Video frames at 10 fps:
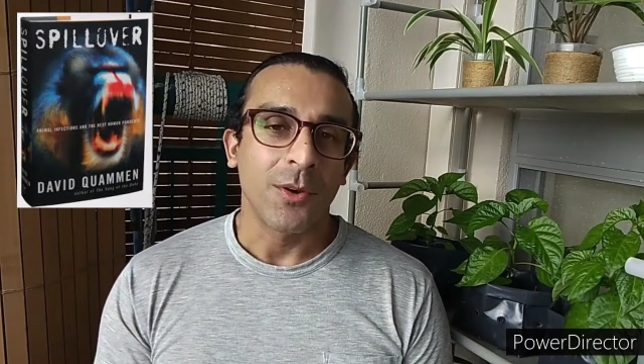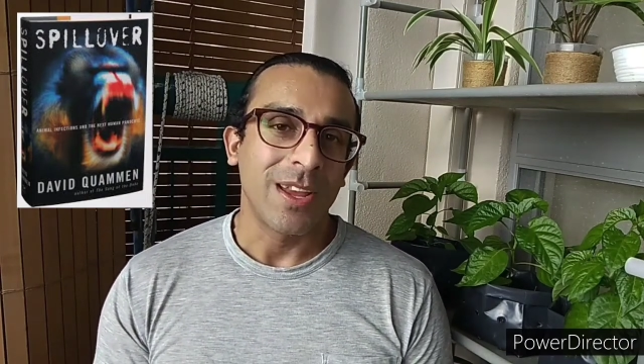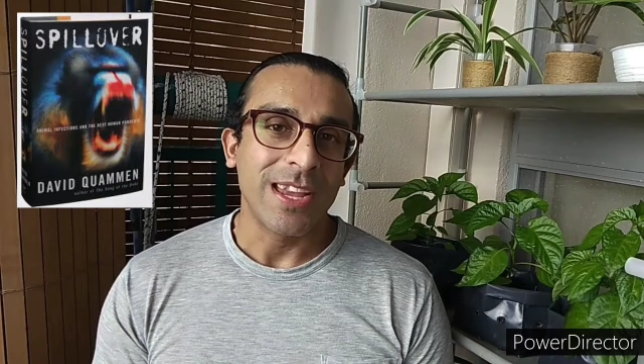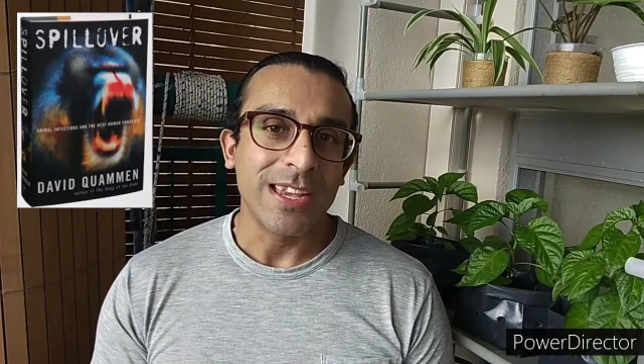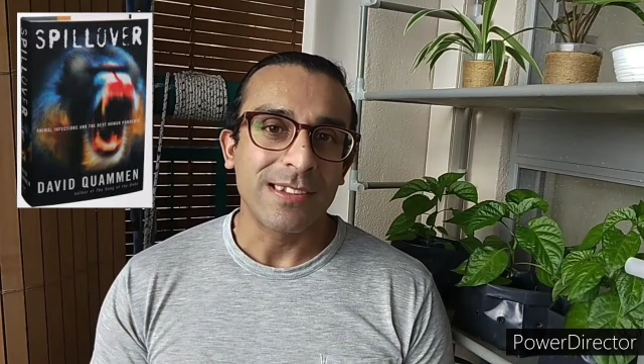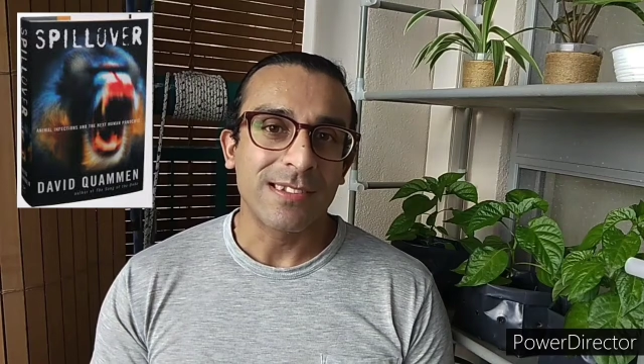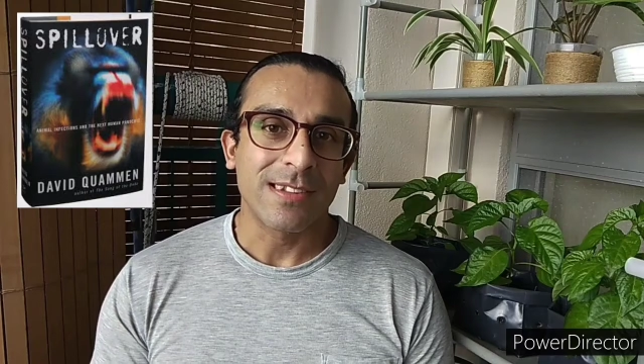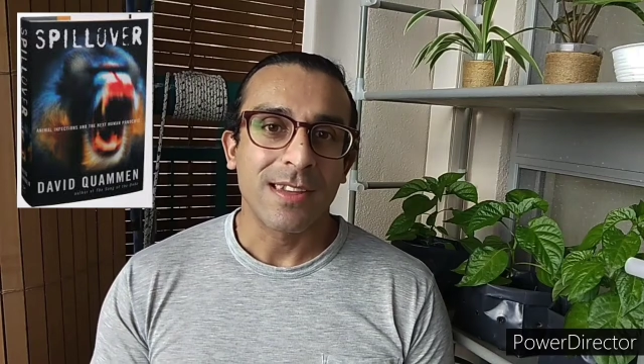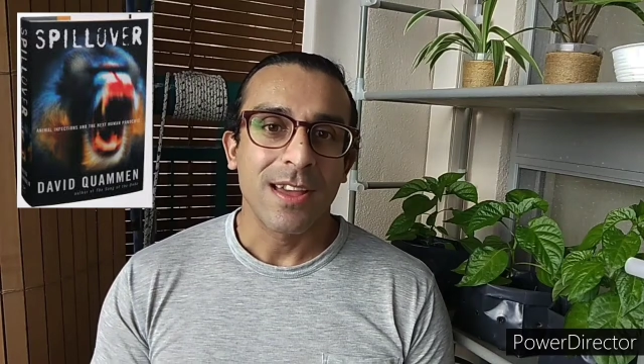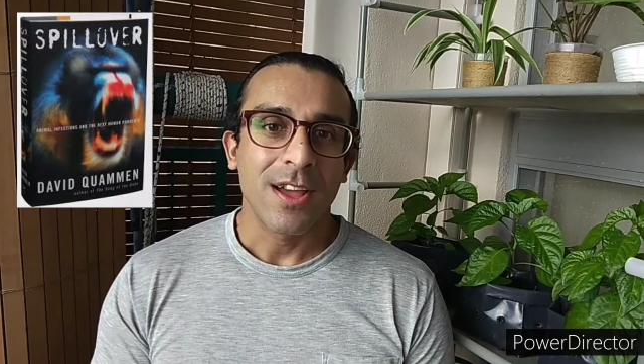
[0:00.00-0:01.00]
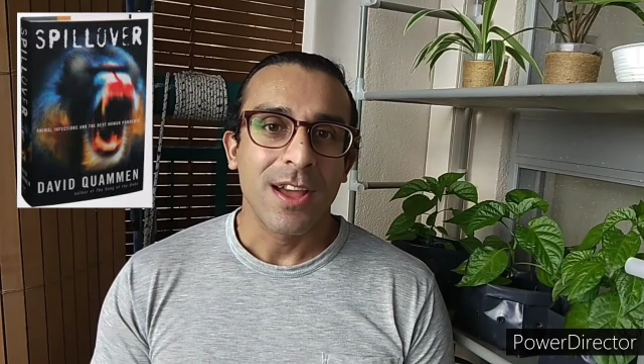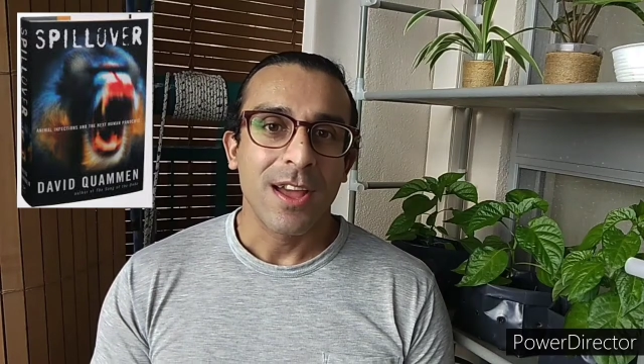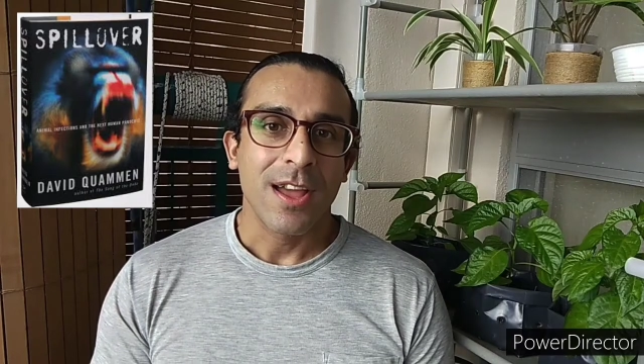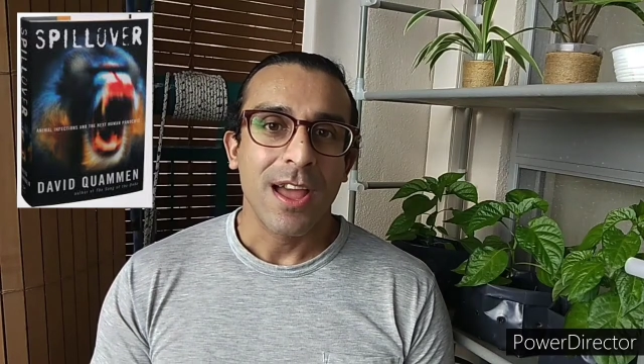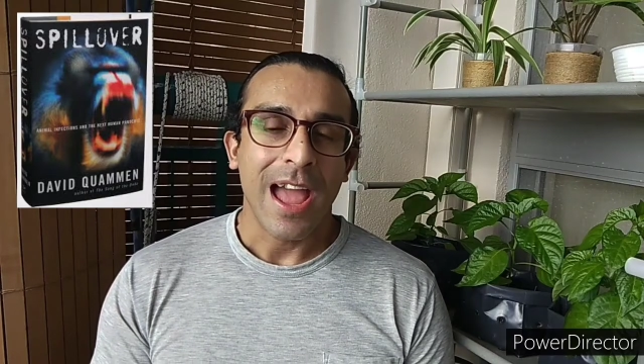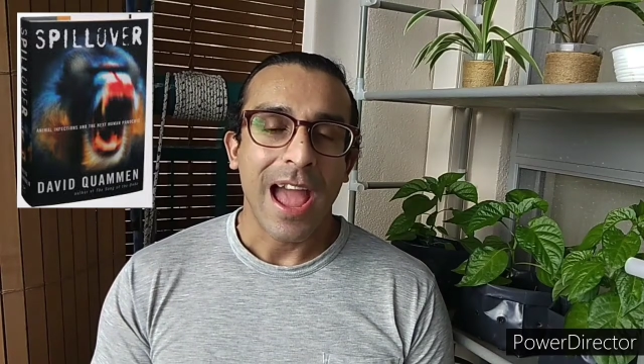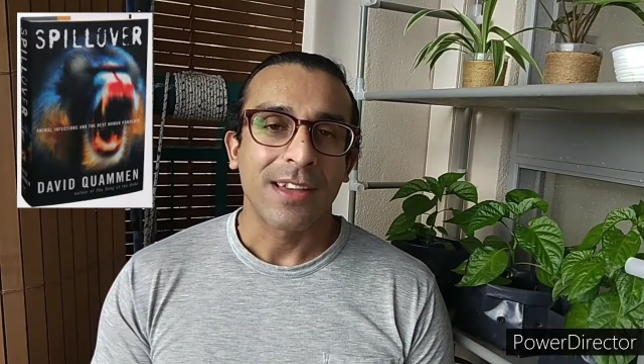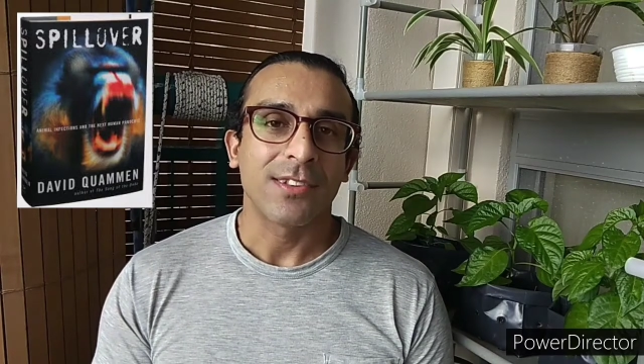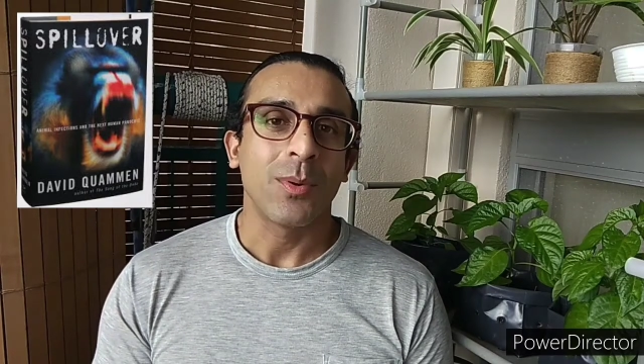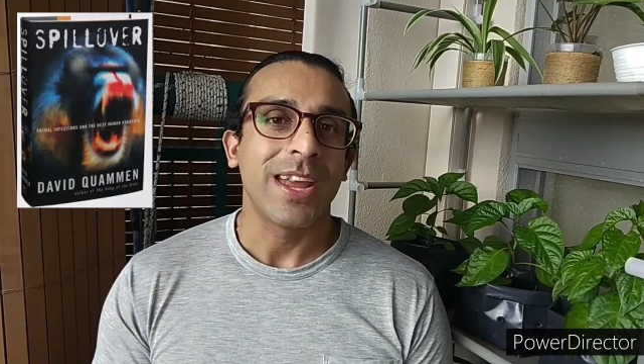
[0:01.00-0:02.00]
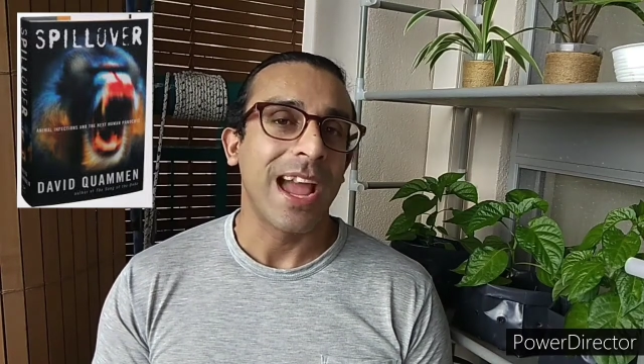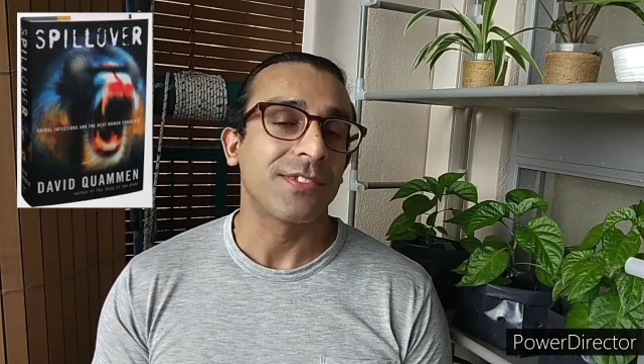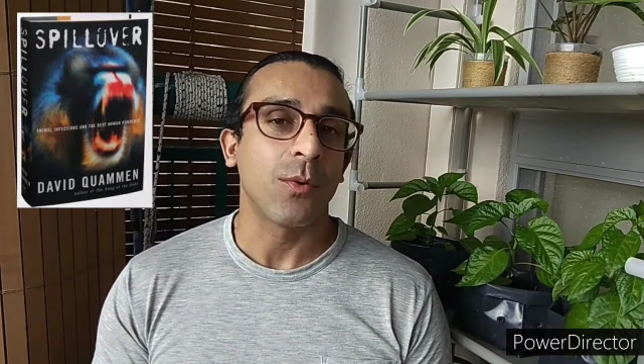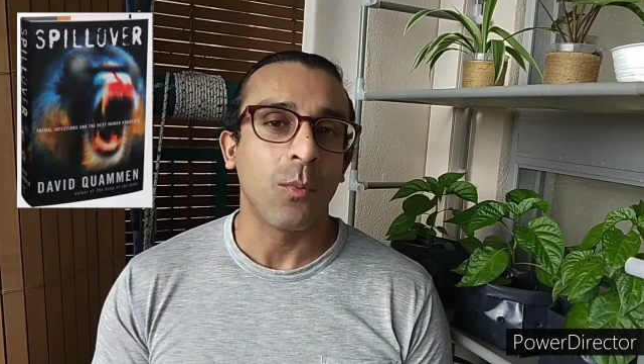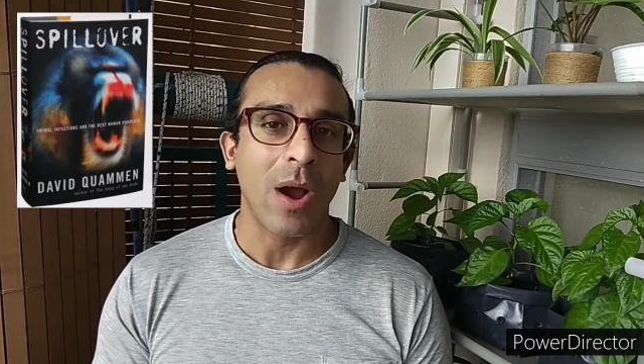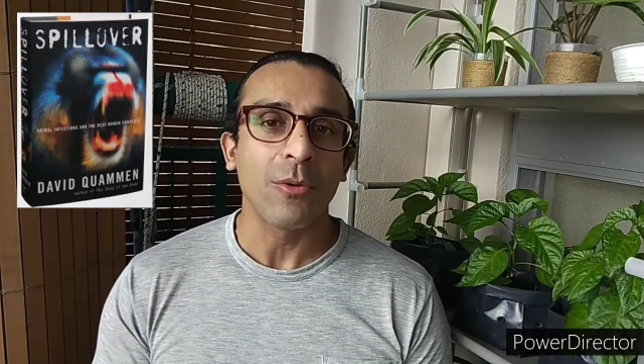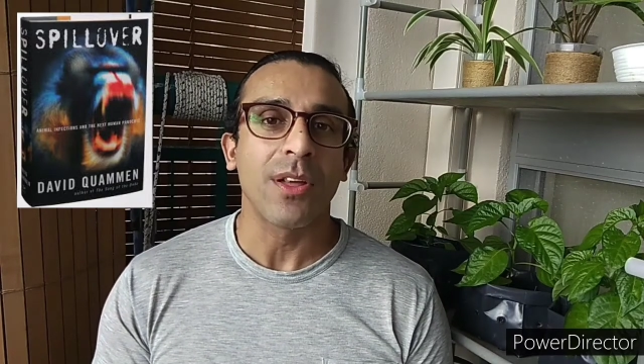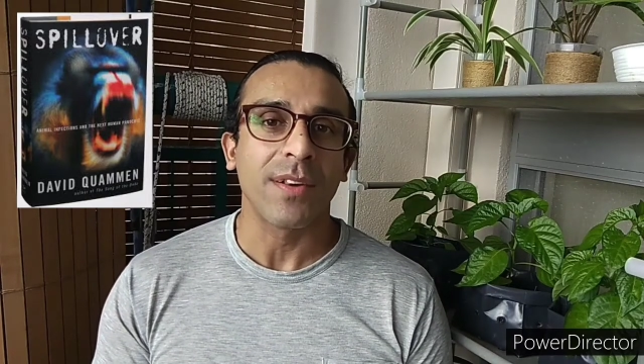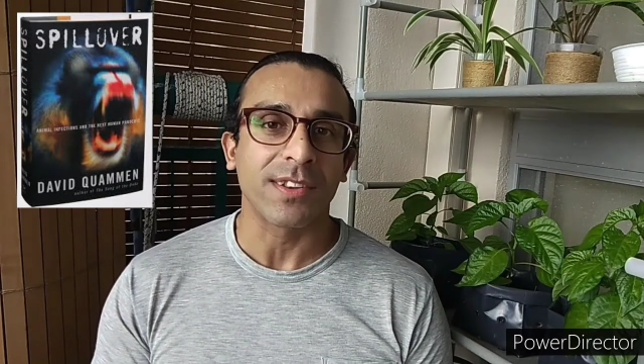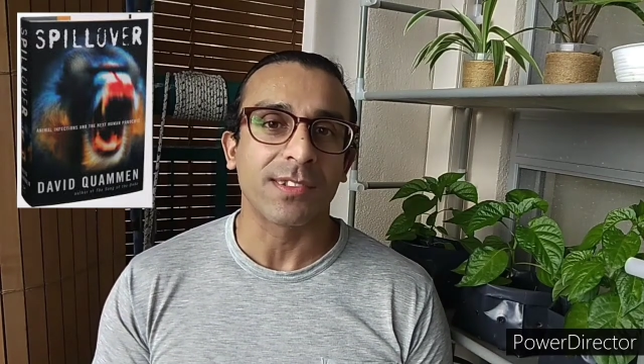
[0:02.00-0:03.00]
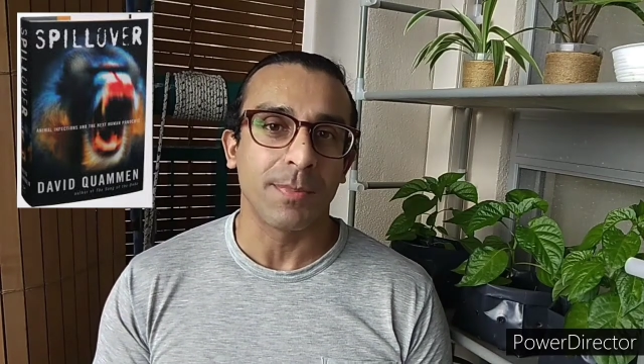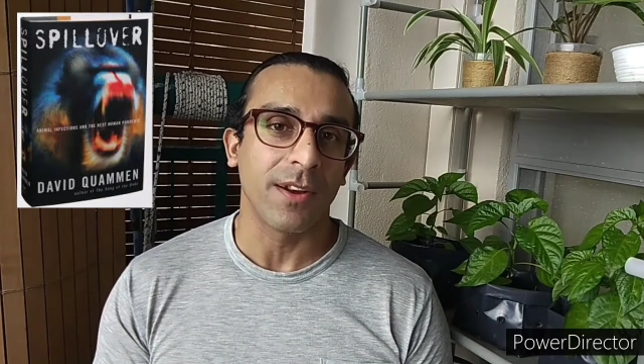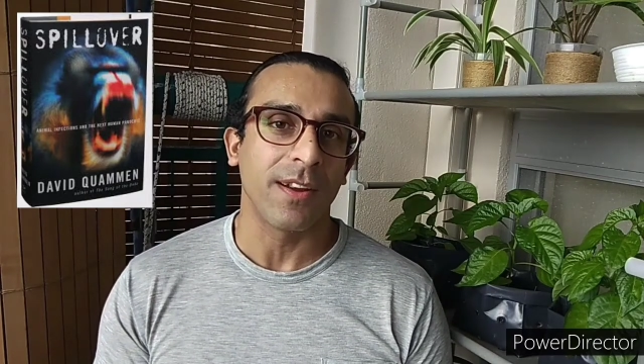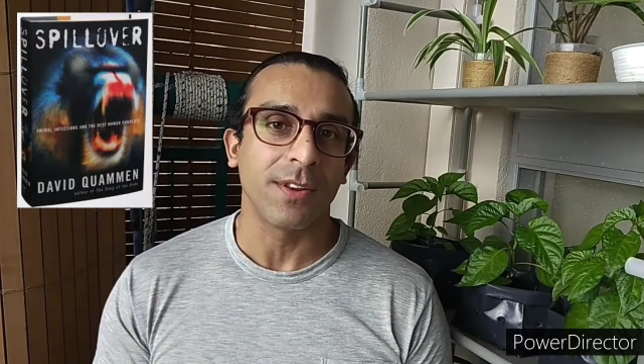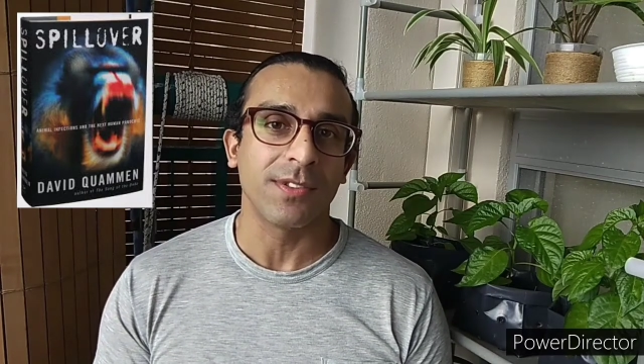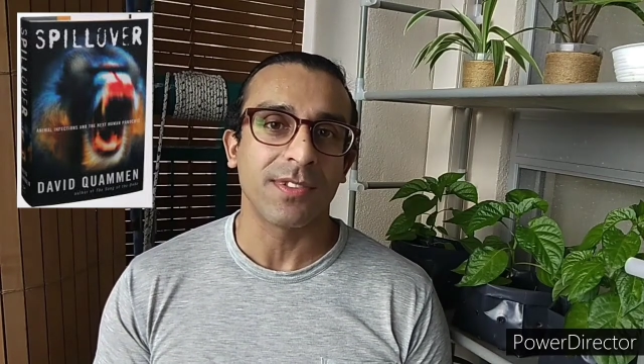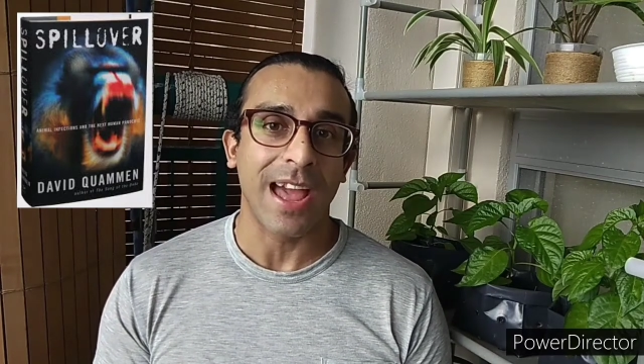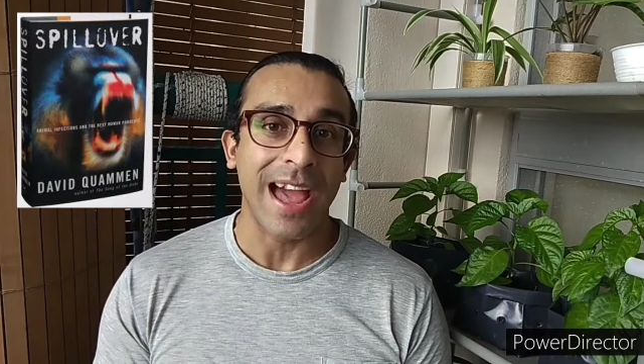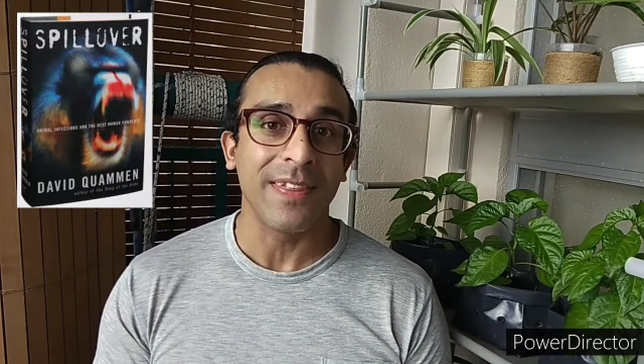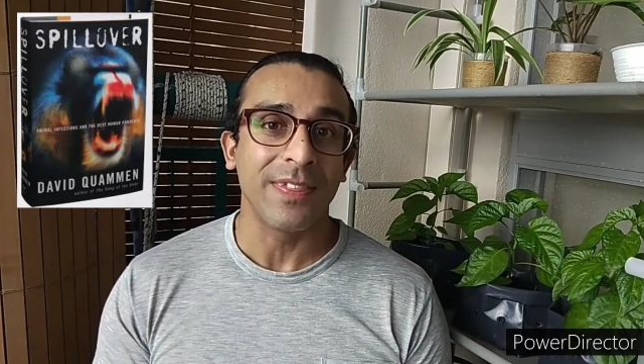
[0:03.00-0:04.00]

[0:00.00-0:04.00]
So he's so he has a wealth of experience